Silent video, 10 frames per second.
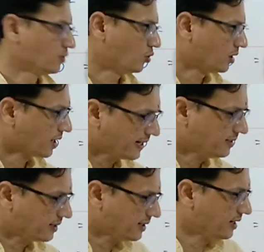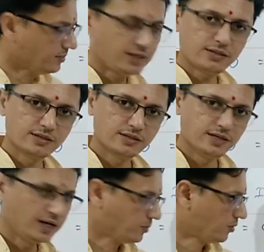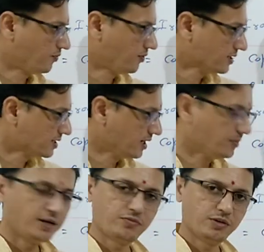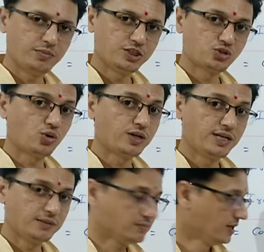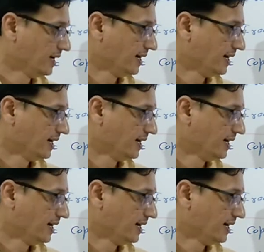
Again, three element. The name of first element will be sodium,